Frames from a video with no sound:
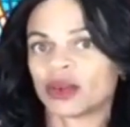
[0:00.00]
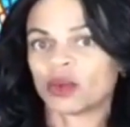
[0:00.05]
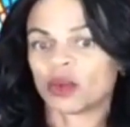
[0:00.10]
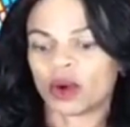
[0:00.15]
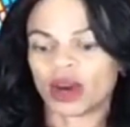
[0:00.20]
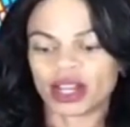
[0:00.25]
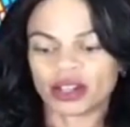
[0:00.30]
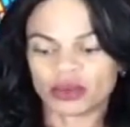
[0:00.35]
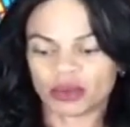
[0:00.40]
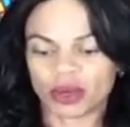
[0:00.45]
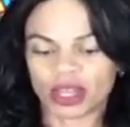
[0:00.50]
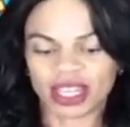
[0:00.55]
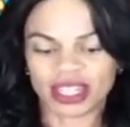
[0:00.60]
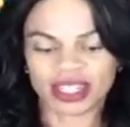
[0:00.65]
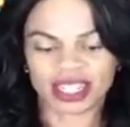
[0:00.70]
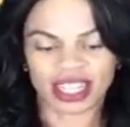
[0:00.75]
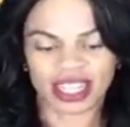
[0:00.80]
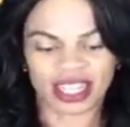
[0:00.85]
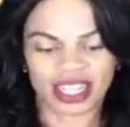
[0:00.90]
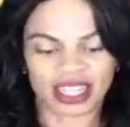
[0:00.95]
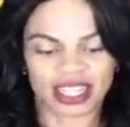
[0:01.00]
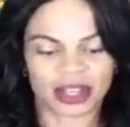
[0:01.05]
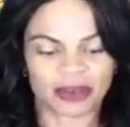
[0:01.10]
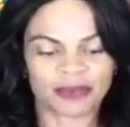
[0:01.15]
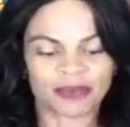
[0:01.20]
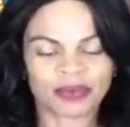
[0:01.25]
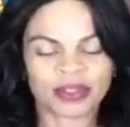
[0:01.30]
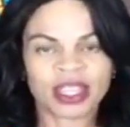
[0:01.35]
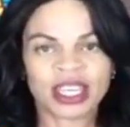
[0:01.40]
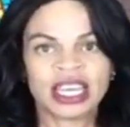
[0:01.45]
what we need.
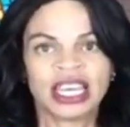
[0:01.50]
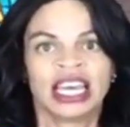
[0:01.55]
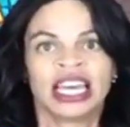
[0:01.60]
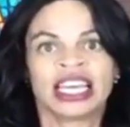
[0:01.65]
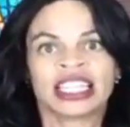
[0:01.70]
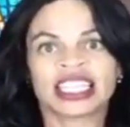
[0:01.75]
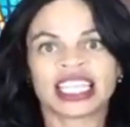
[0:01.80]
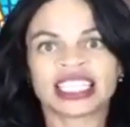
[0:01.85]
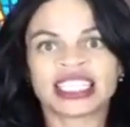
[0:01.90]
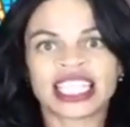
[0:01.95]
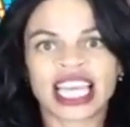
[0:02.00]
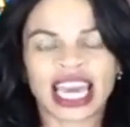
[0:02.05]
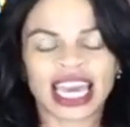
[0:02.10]
The